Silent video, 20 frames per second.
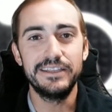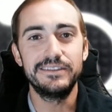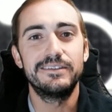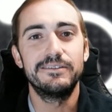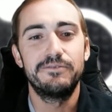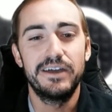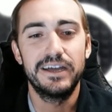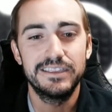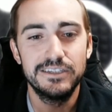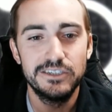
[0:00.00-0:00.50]
The
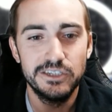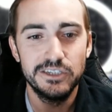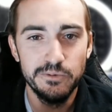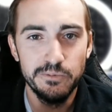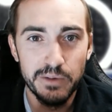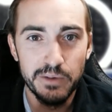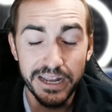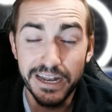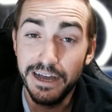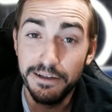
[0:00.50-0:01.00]
fact that you
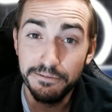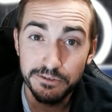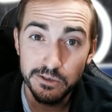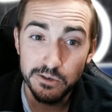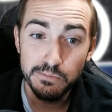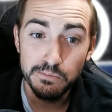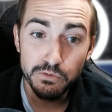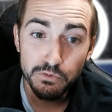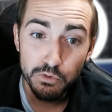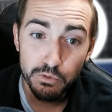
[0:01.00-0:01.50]
might have to
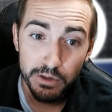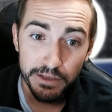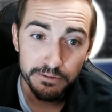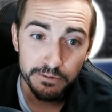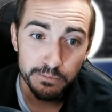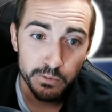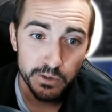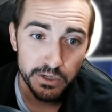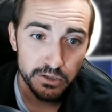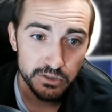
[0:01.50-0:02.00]
move away from
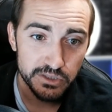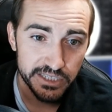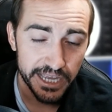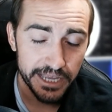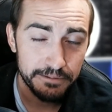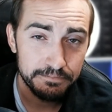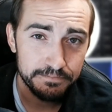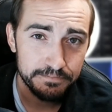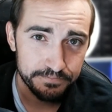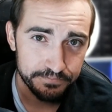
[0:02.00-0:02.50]
Windows 10.